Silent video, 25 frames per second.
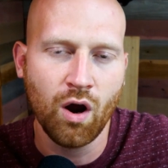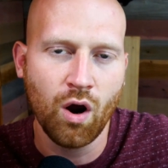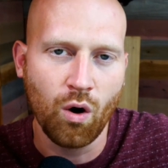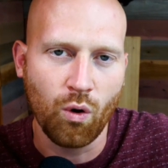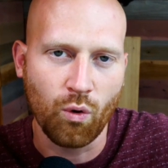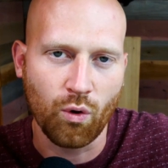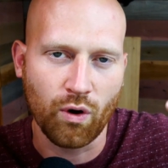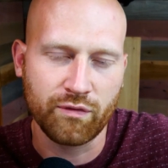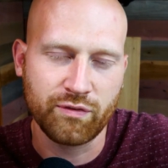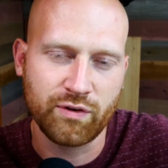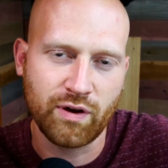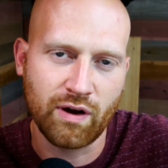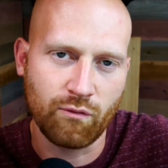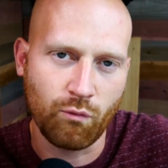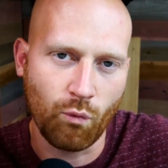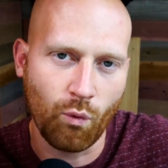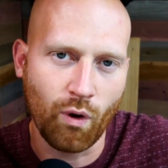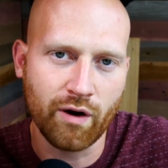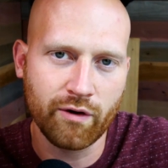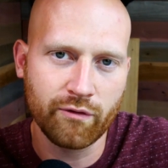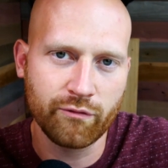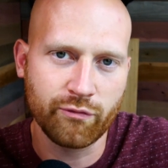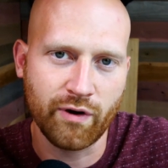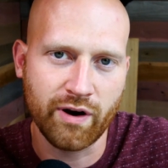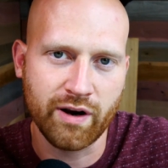Or if you have
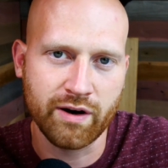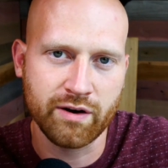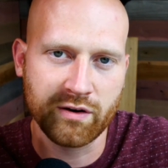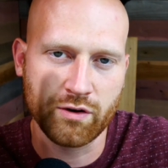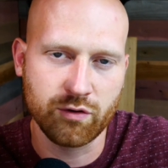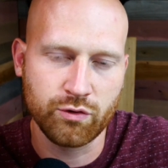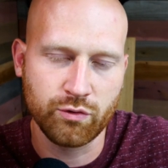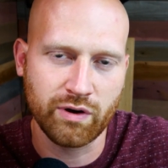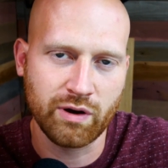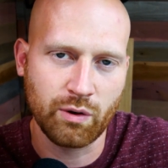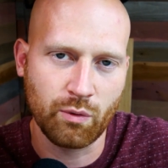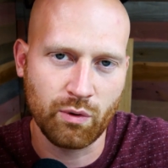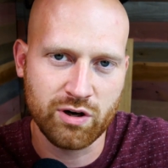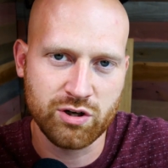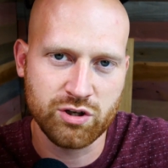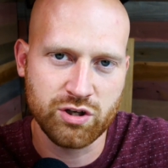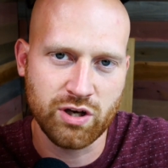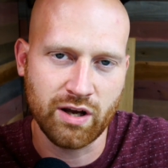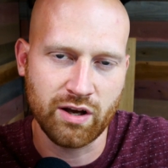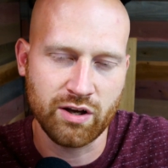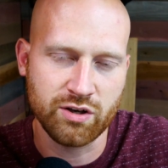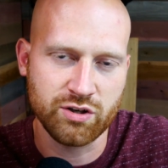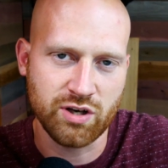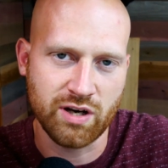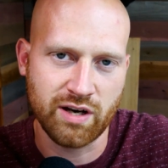1 friend doing 1
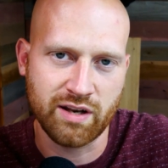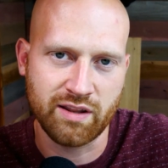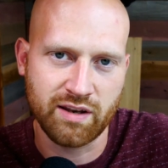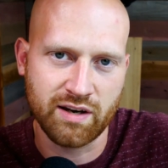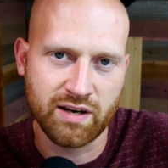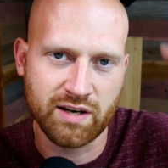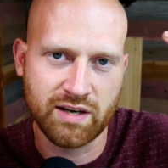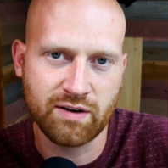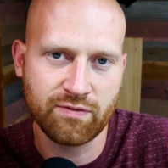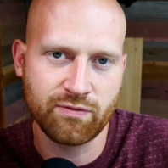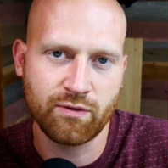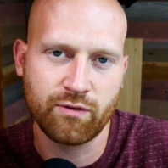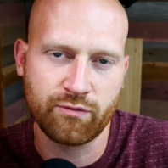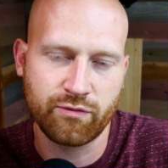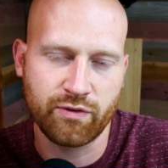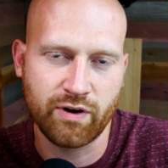challenge and a different